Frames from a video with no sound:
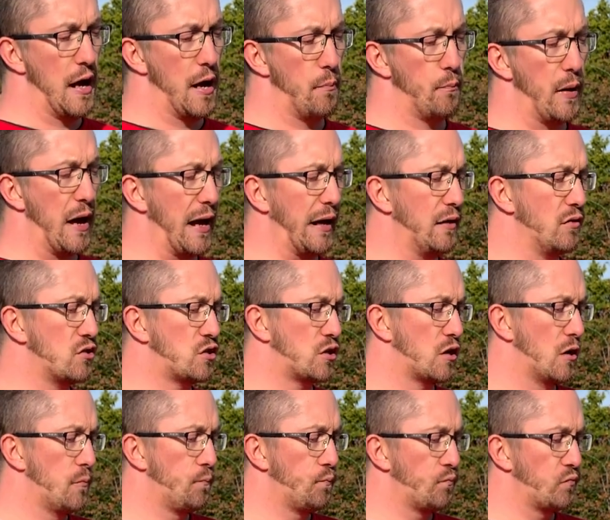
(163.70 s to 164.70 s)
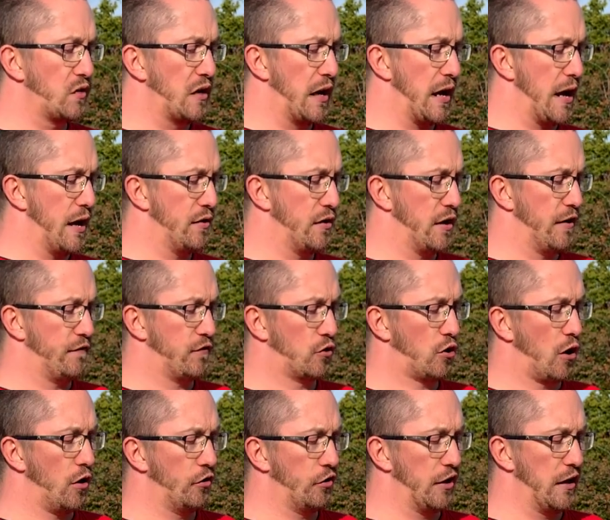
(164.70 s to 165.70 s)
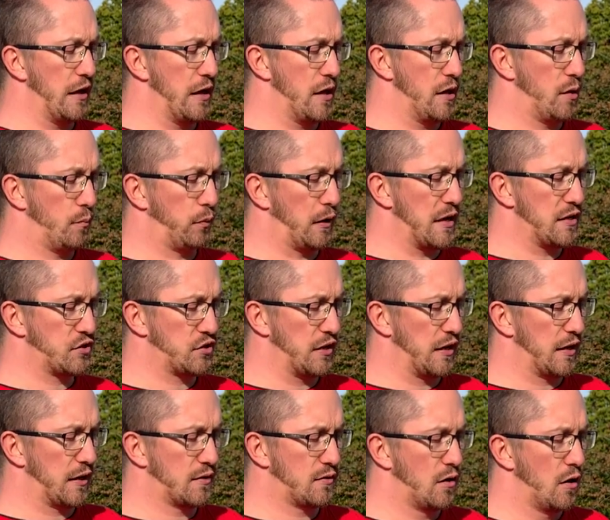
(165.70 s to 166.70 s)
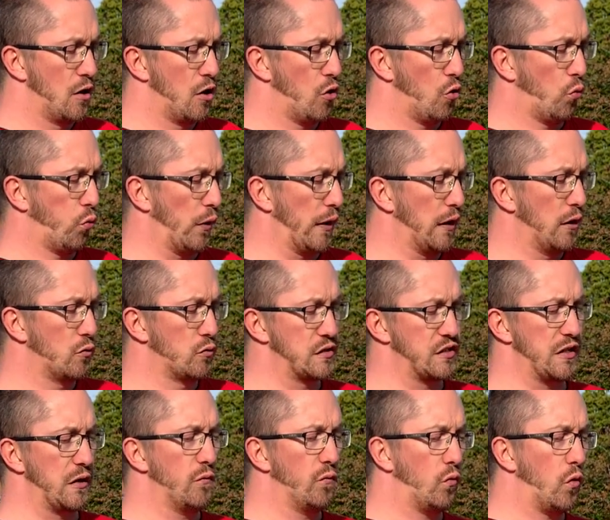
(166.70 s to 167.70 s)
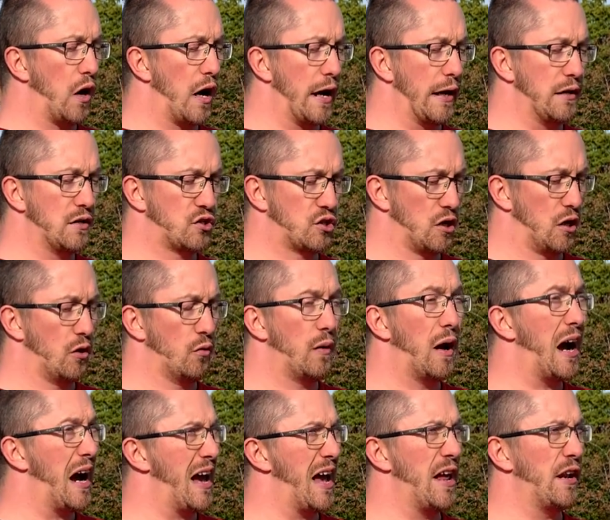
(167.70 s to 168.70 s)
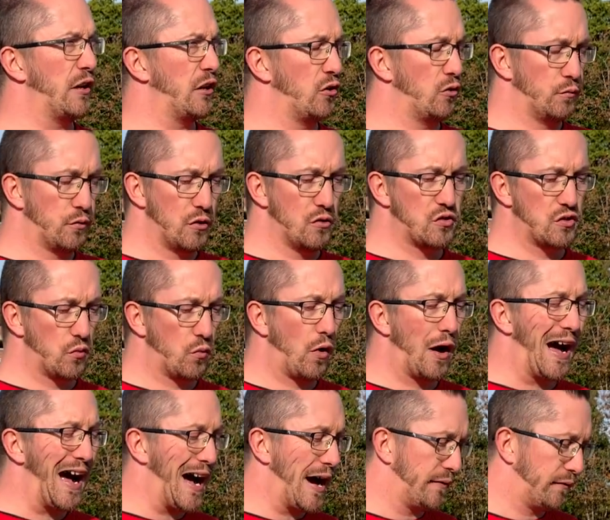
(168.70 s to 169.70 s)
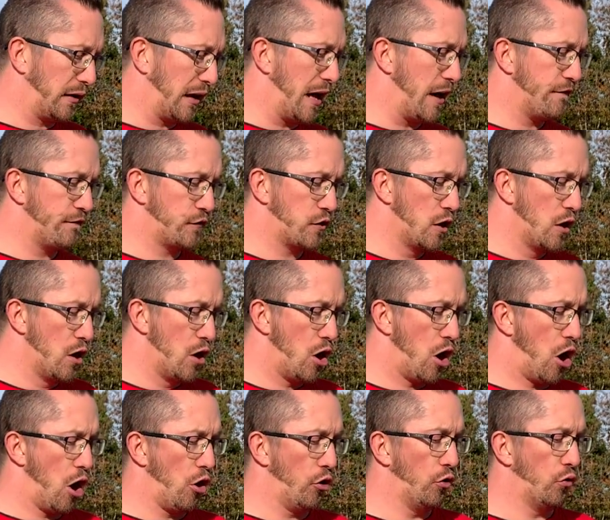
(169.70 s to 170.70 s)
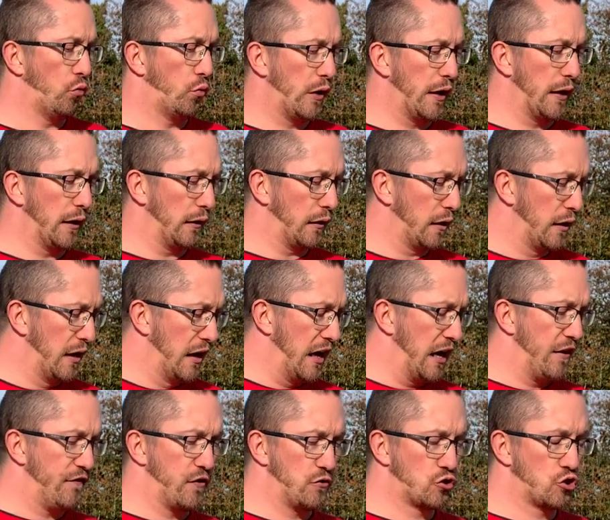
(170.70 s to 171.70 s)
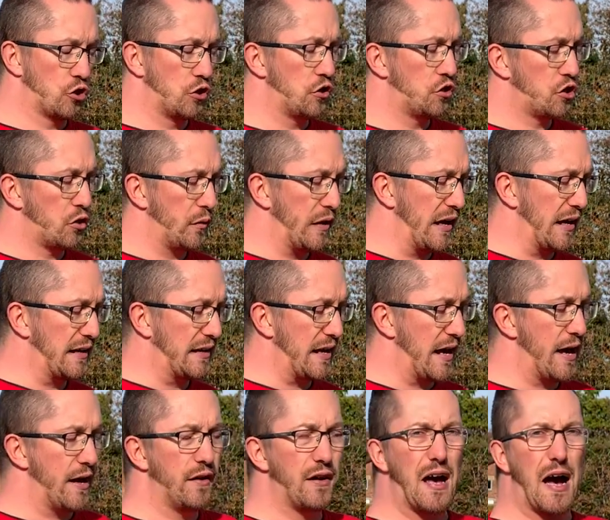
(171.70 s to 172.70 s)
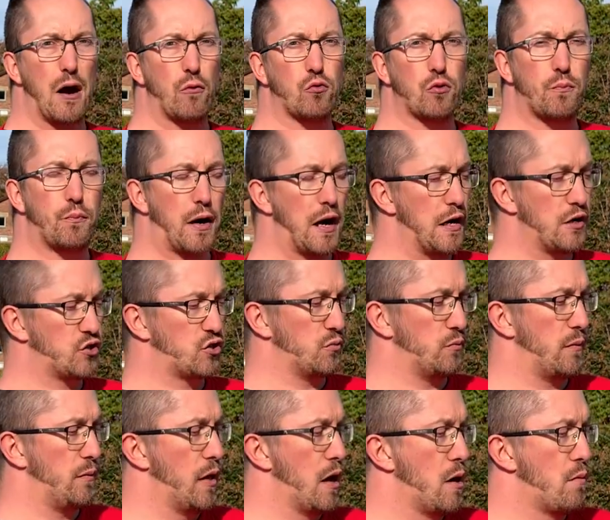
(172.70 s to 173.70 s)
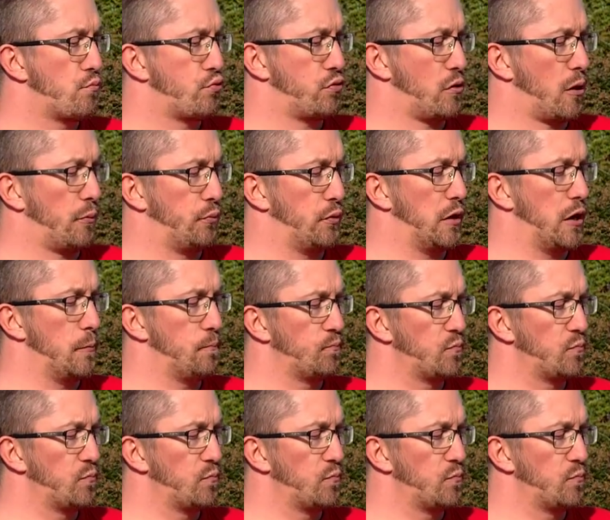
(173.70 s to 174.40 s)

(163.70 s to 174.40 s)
paint, and I forgot the plastic wing was in white, so I ended up using what I had left on the wing. If I was going to do it again, I would buy some proper